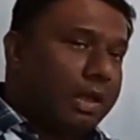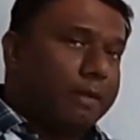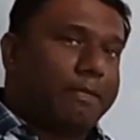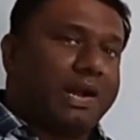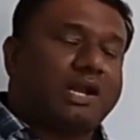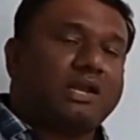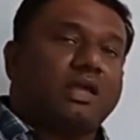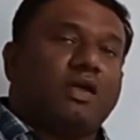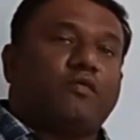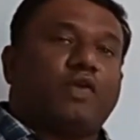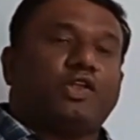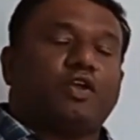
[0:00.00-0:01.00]
but
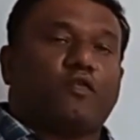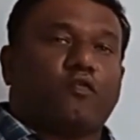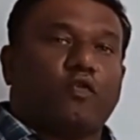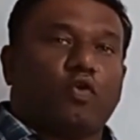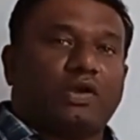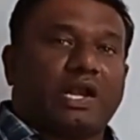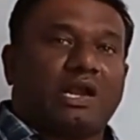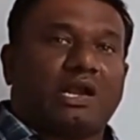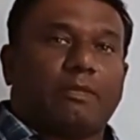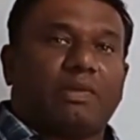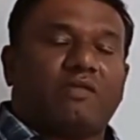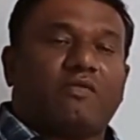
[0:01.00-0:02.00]
when your float and
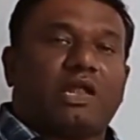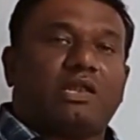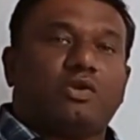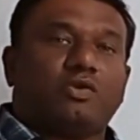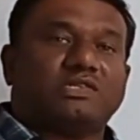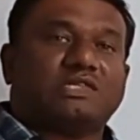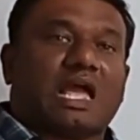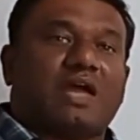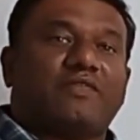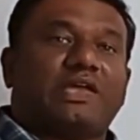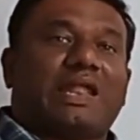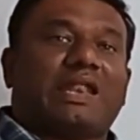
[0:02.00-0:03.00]
double value is
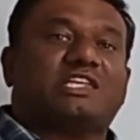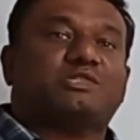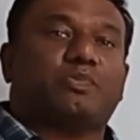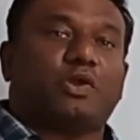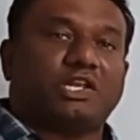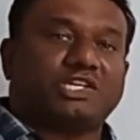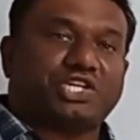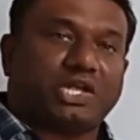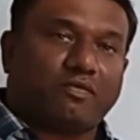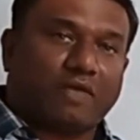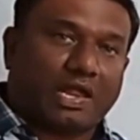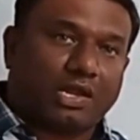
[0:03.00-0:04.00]
having an exponential
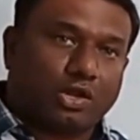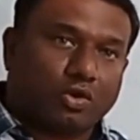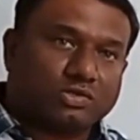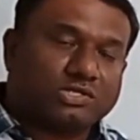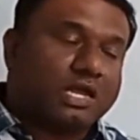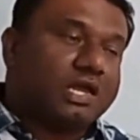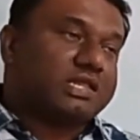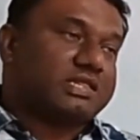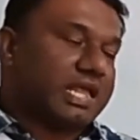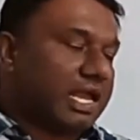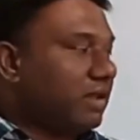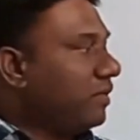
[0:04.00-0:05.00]
values,
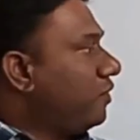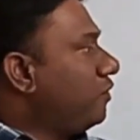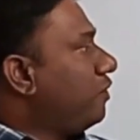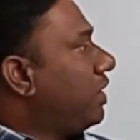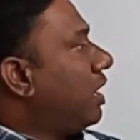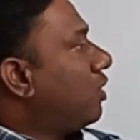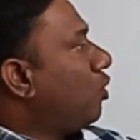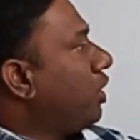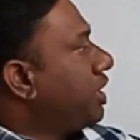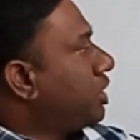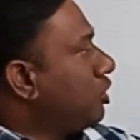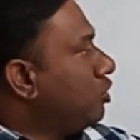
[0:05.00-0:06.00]
then we are
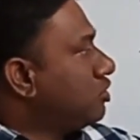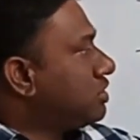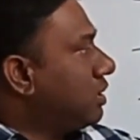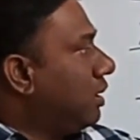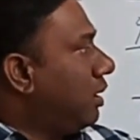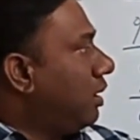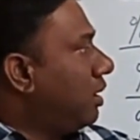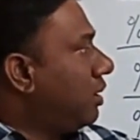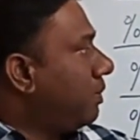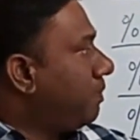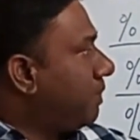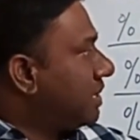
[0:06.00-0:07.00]
going to use
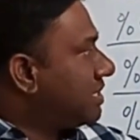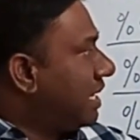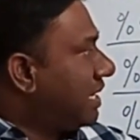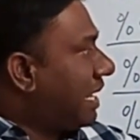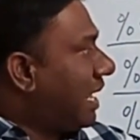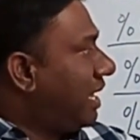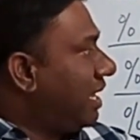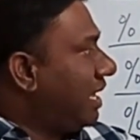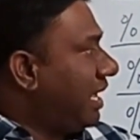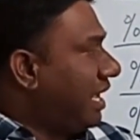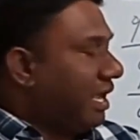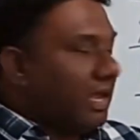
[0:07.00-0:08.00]
percentile
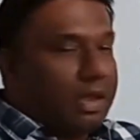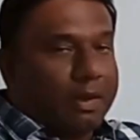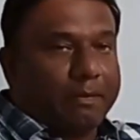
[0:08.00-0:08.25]
E.